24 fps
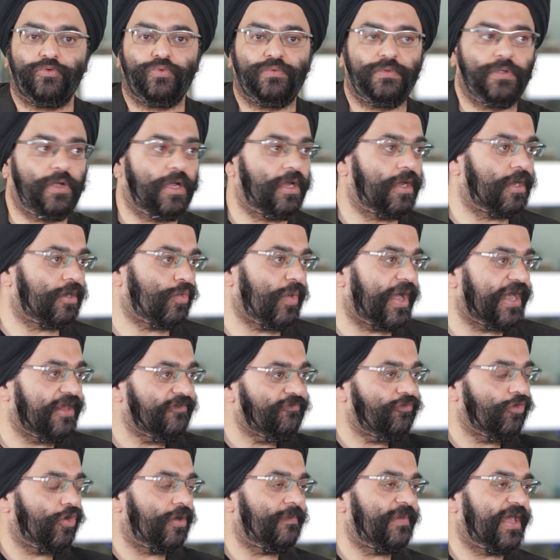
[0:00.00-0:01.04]

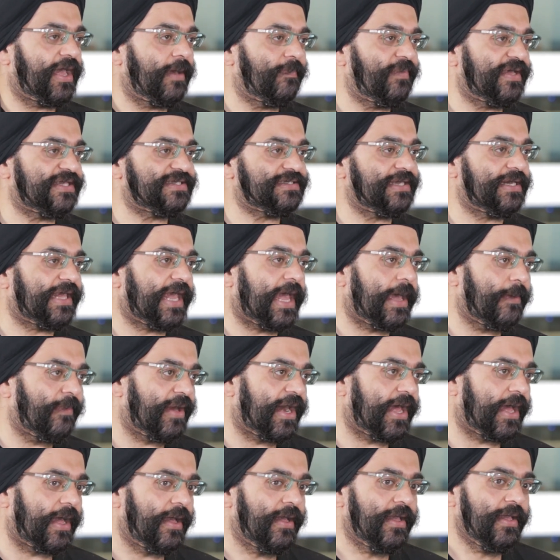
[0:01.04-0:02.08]
24 megapixel
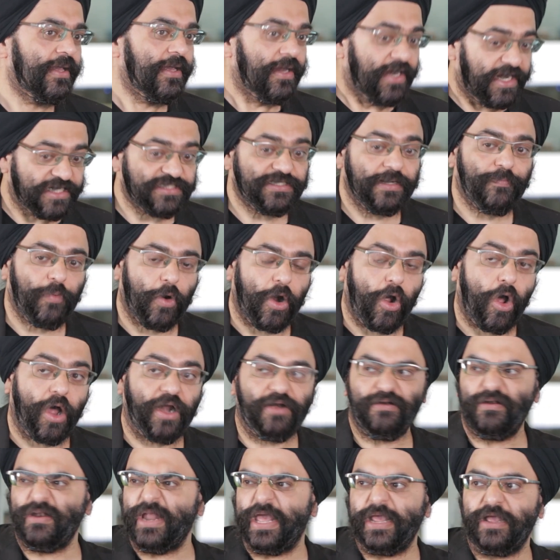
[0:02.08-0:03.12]
camera. It's
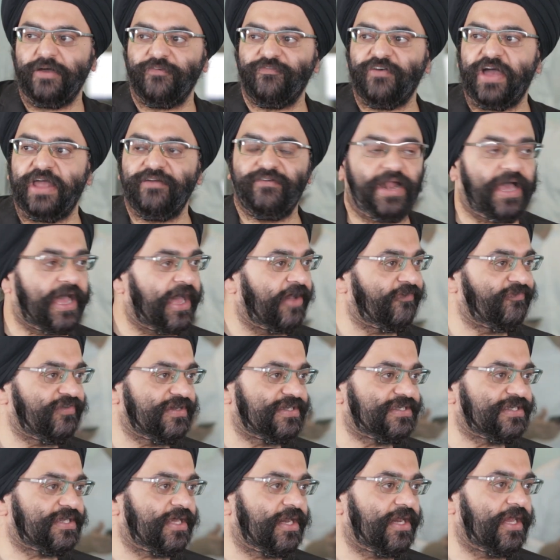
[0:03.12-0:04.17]
or like a 5.5
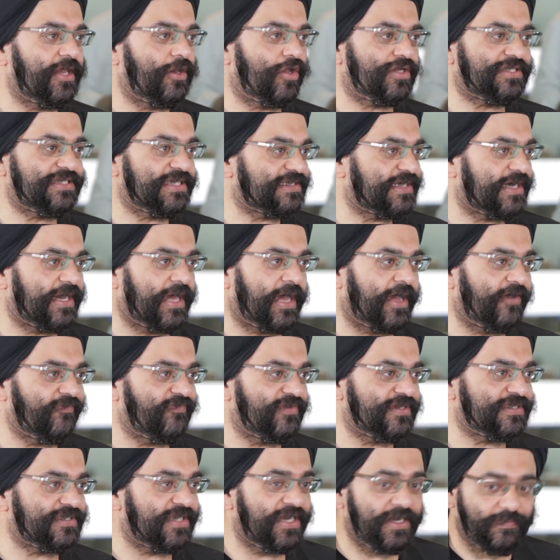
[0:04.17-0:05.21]
inch screen or
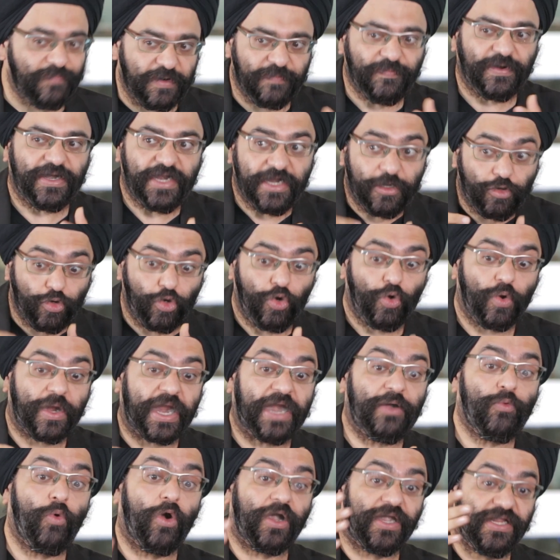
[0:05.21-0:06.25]
6.5 inch screen. People need to look
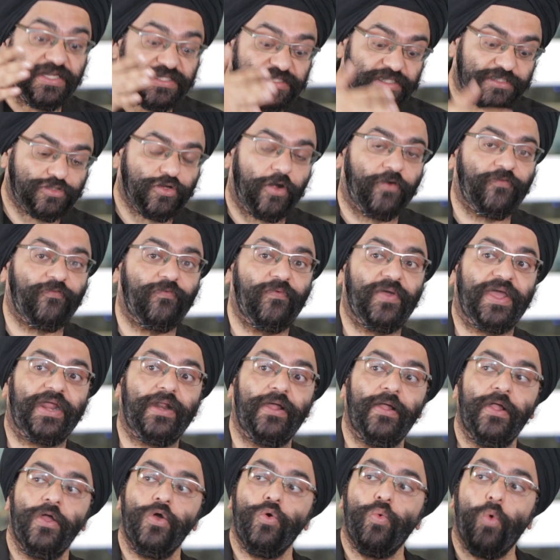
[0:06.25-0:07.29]
at what is the
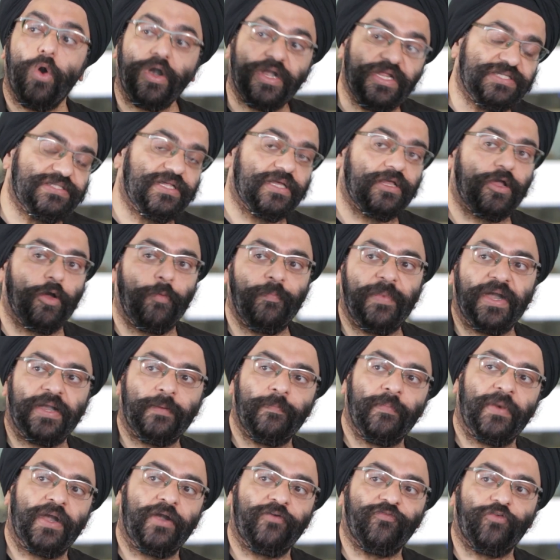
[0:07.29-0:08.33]
software, what is the
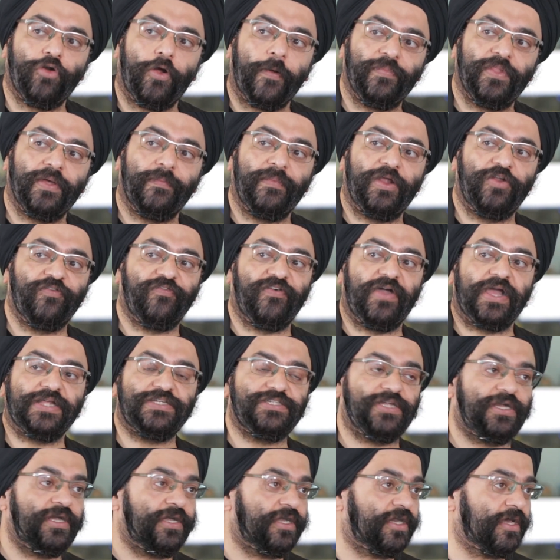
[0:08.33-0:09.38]
commitment from the
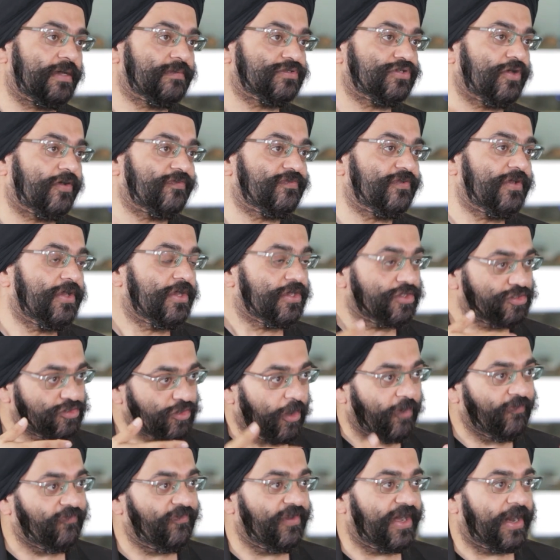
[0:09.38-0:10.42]
manufacturer in terms of
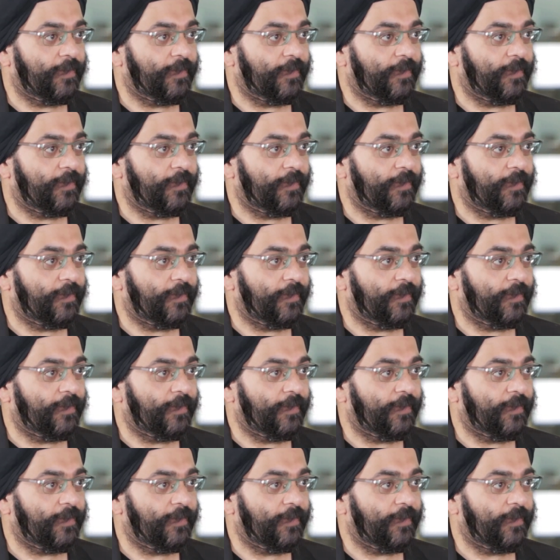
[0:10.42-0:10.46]
software